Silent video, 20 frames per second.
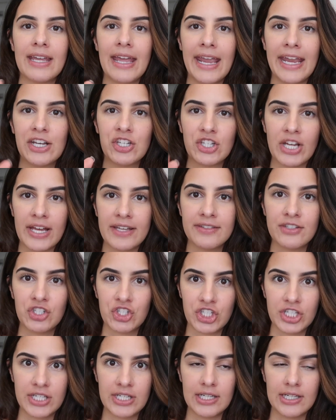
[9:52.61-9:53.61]

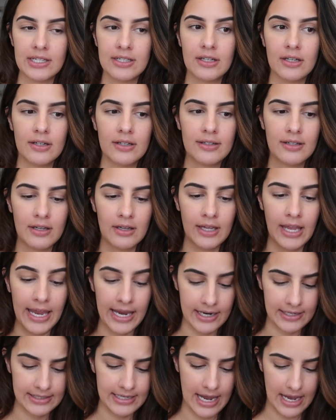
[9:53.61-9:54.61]
HSG
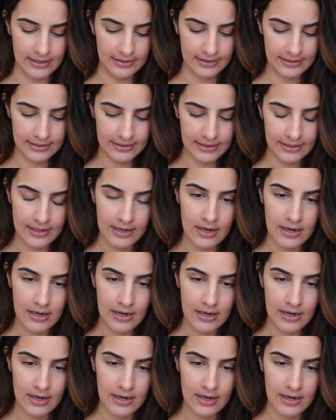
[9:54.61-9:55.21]
ink test.